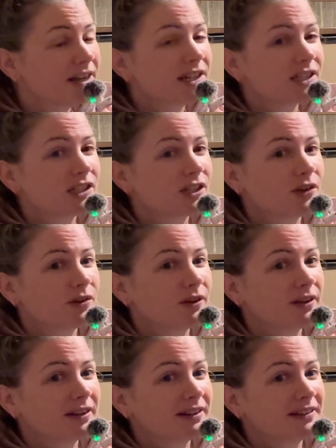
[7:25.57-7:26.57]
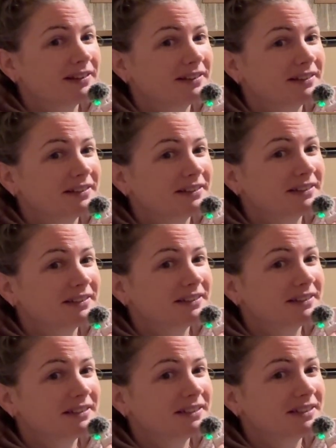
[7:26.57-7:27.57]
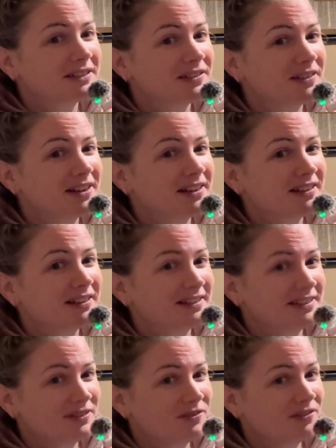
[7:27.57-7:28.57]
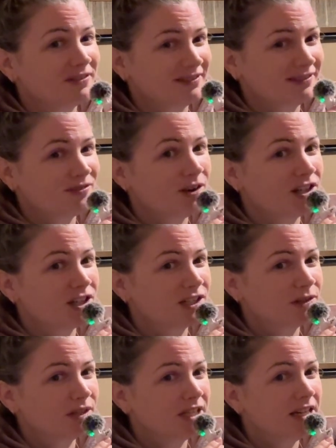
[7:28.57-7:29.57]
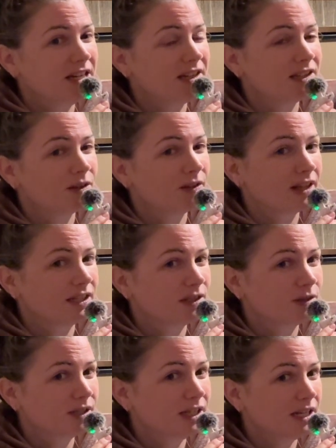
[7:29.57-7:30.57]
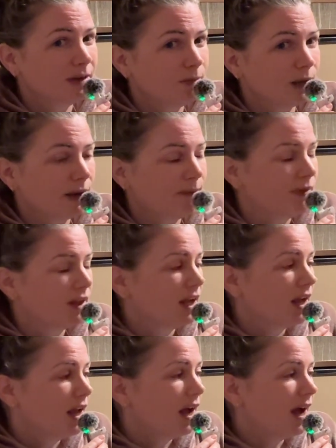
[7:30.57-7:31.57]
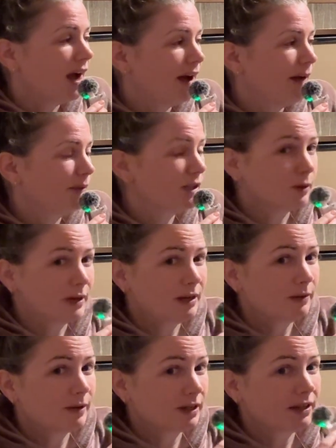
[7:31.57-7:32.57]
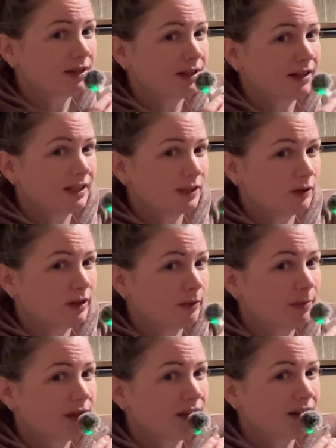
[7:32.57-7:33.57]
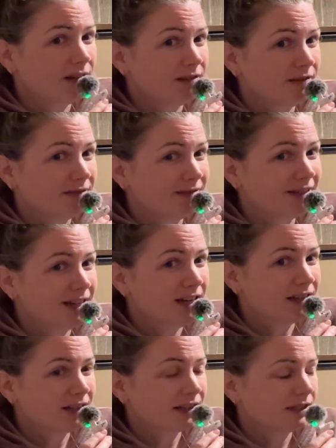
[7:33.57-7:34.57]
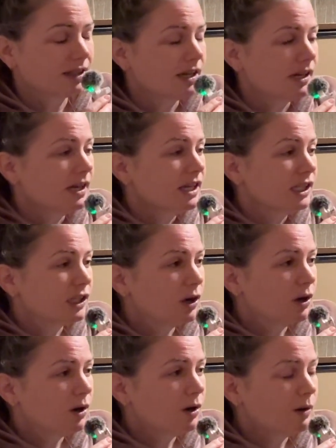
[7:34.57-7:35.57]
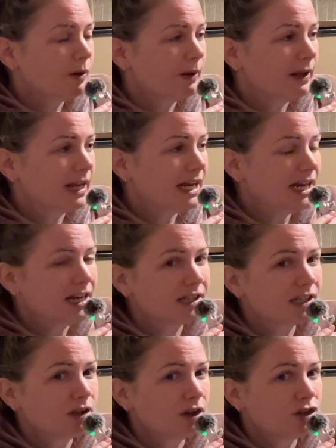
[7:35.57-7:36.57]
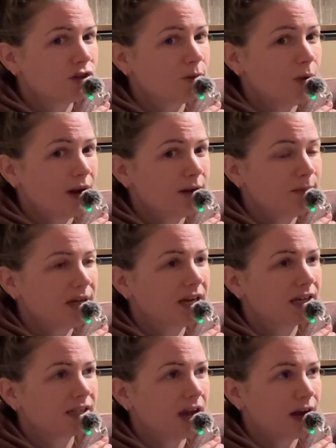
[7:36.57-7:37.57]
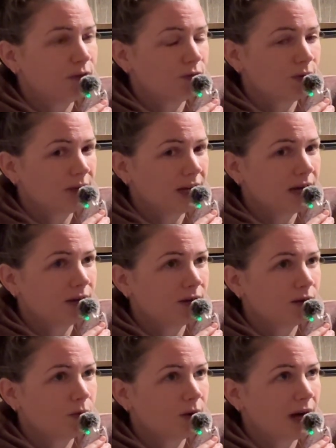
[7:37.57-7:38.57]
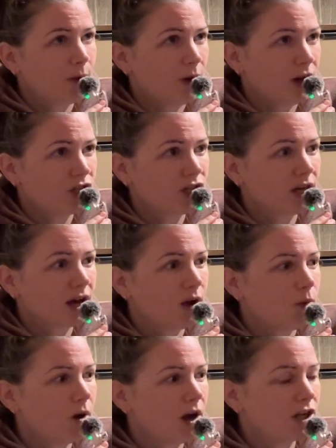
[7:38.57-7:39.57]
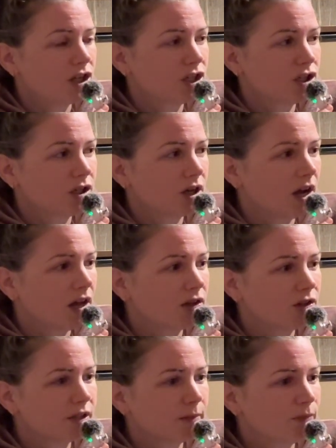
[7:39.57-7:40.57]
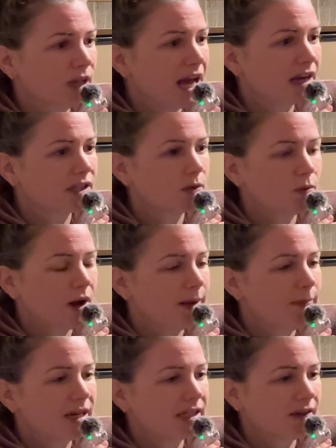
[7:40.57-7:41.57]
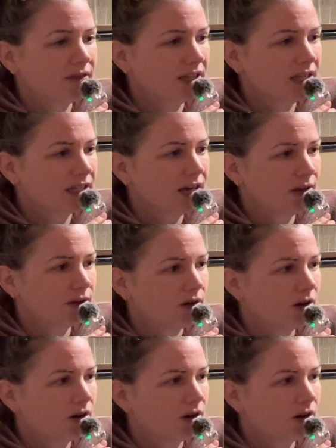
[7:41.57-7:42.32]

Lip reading: You don't have to karate chop. Just create a line so it bends over nicely. Watch his OCD. So that's his OCD in play. So it'll be a thing. He does this. So he does the laundry because I ruin it. When I wash it, I'll wash colors and blacks and I mix everything together.